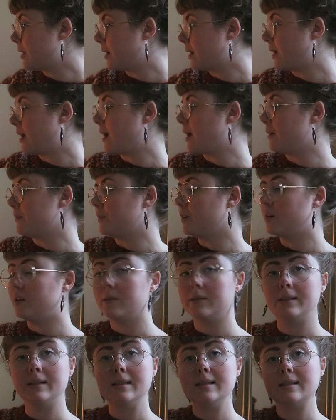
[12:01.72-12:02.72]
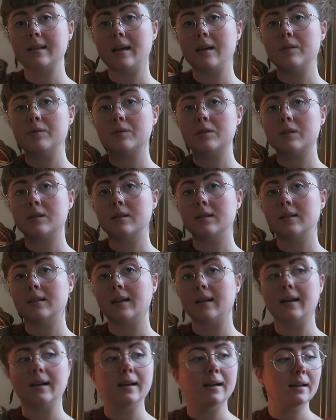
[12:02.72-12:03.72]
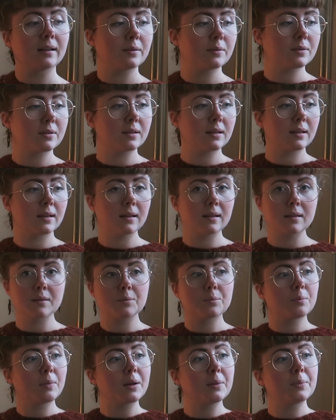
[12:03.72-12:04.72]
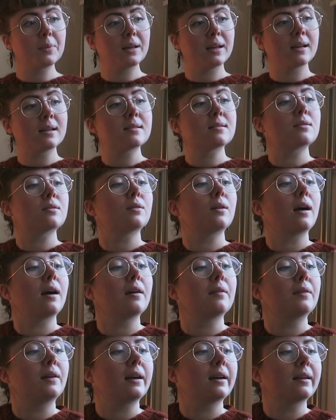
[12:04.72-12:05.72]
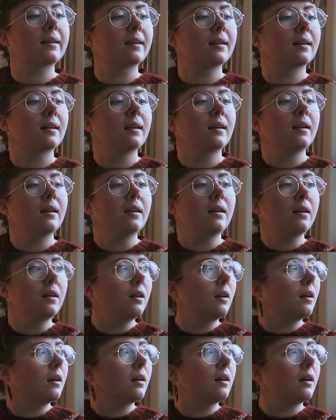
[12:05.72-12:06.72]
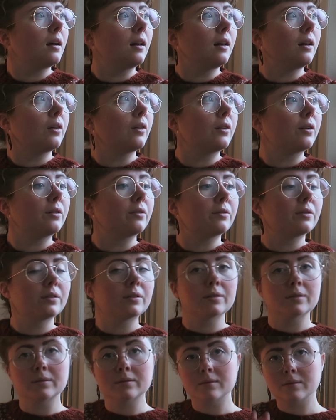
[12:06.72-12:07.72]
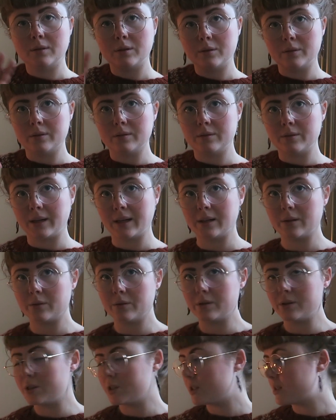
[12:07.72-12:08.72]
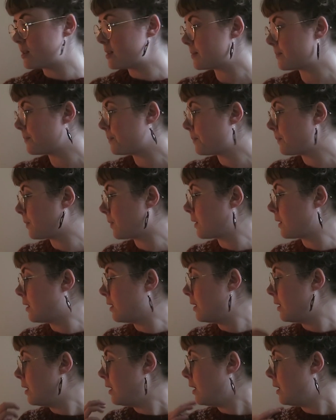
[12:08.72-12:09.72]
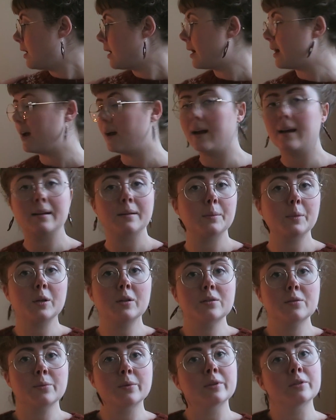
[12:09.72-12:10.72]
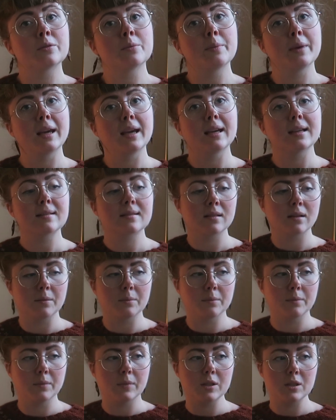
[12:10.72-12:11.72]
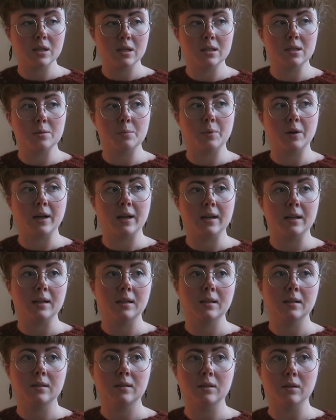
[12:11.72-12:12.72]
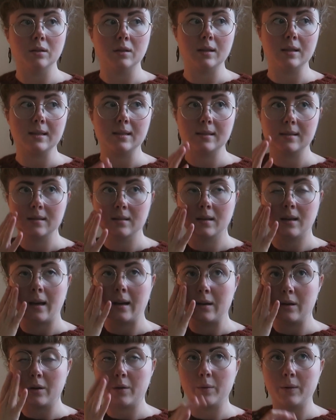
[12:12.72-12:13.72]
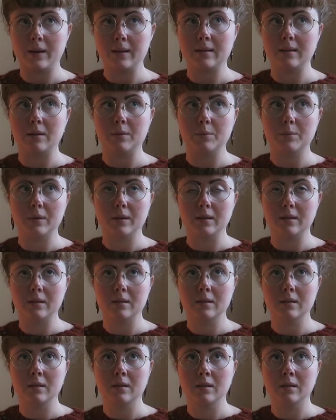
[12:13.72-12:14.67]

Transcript: but I have all these left. And I was thinking it might be nice to have like a lot of dried oranges. And I also want to make some gingerbread cookies and decorate them with,